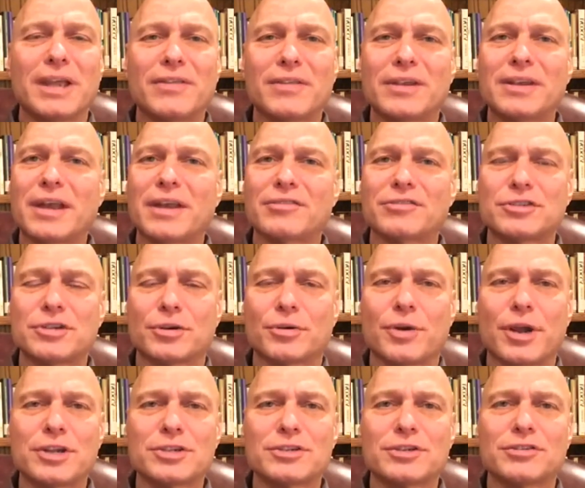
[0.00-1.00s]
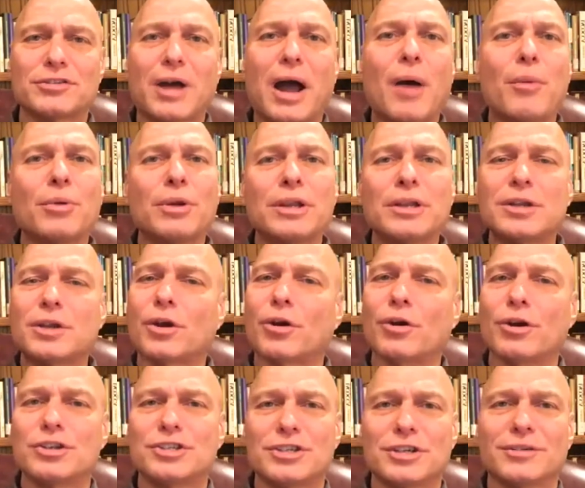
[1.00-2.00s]
in the next generation. So I want to
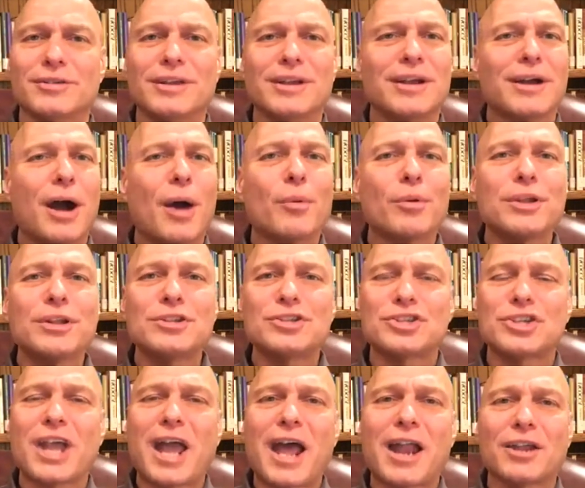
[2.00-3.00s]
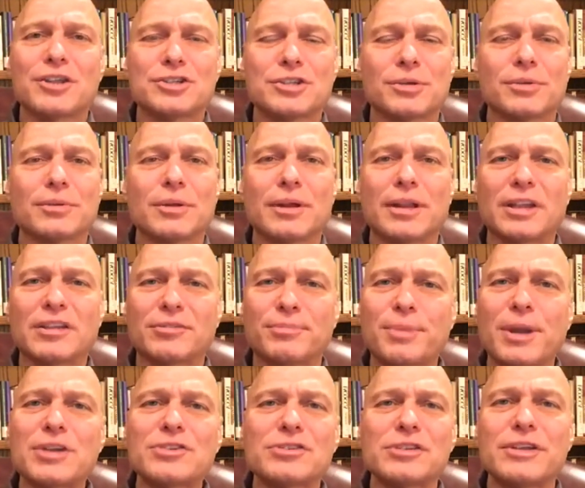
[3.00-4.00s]
encourage you. I want to challenge you,
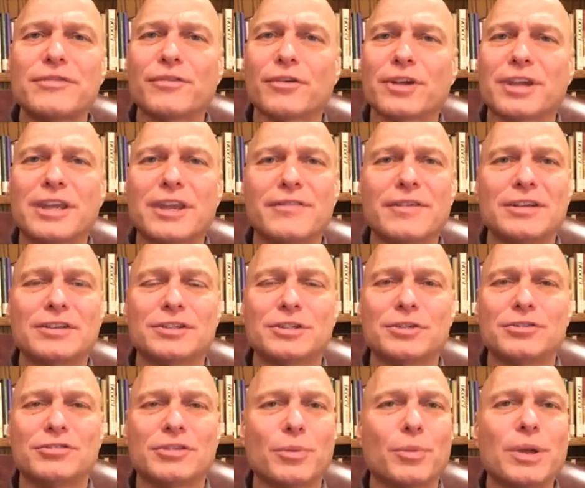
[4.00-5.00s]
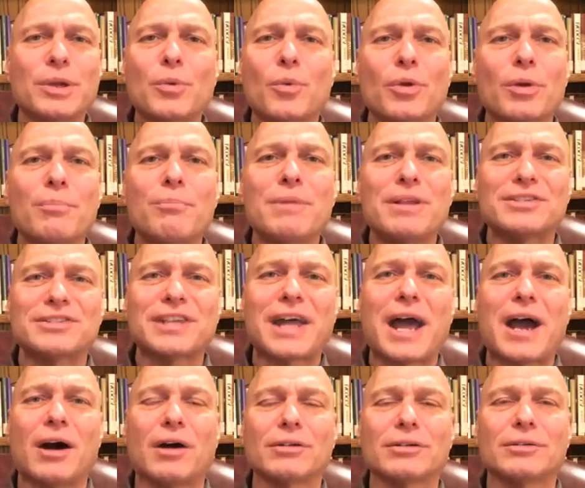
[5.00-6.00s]
especially for Giving Tuesday. We don't want to miss
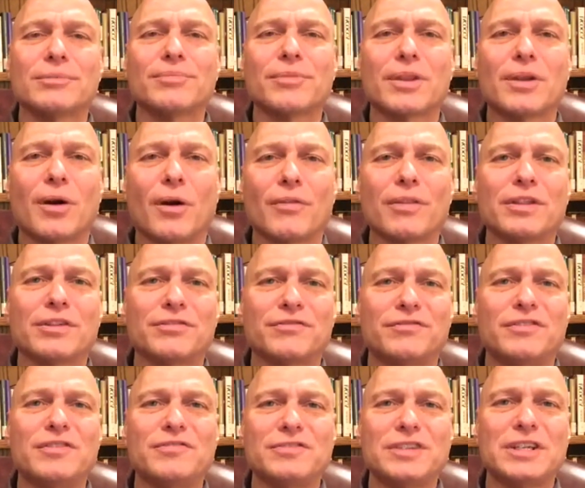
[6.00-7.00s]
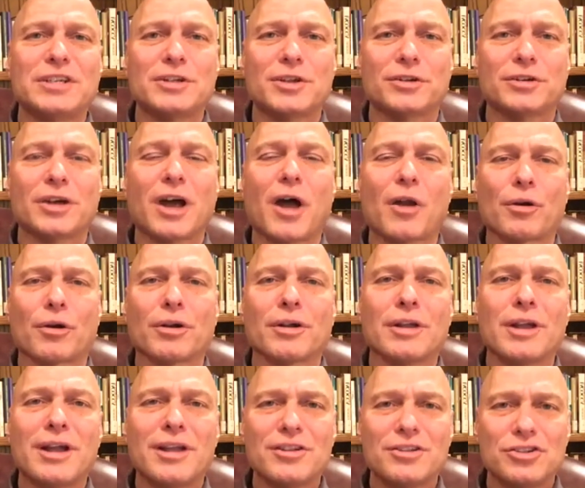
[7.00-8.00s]
out on this $1,500
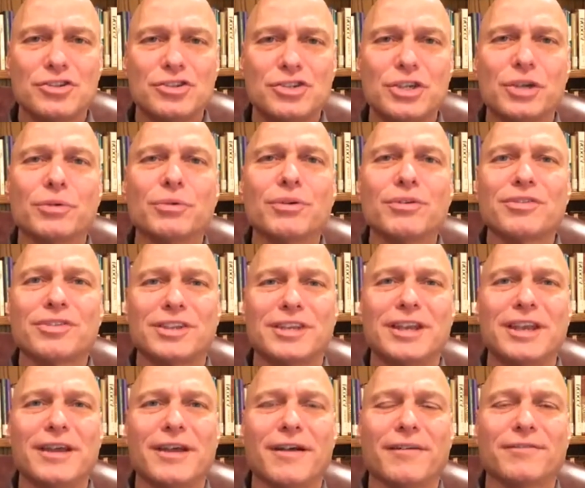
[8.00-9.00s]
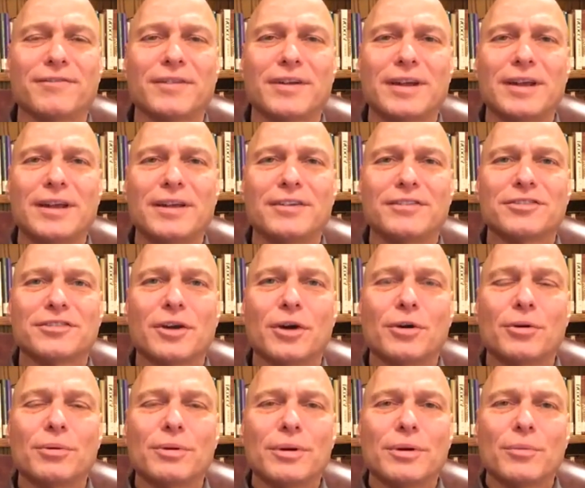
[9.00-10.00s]
generous gift.
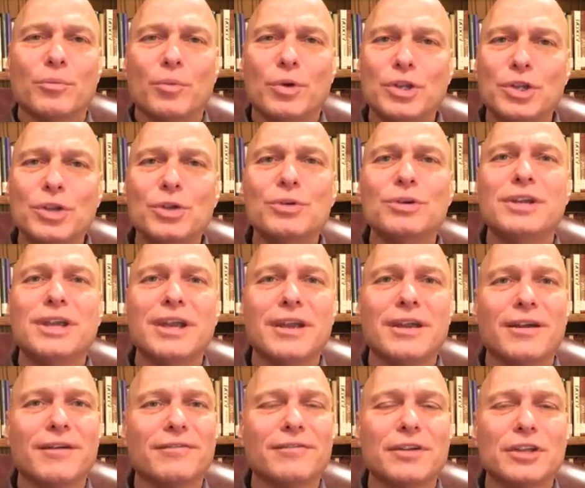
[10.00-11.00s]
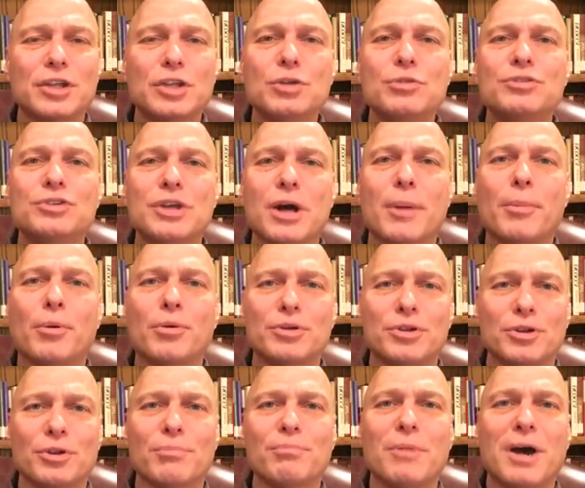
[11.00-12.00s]
So when you give, you double
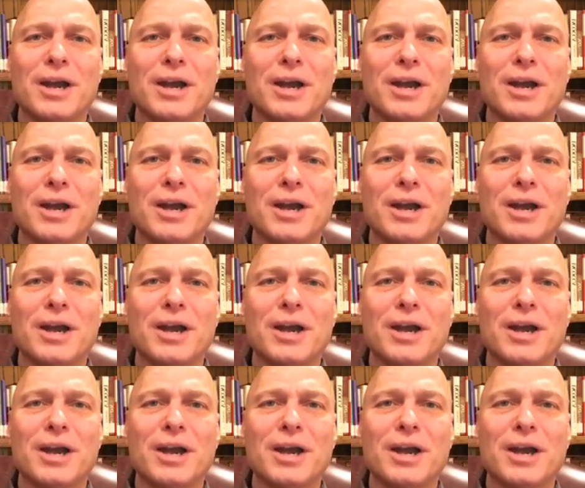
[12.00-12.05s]
your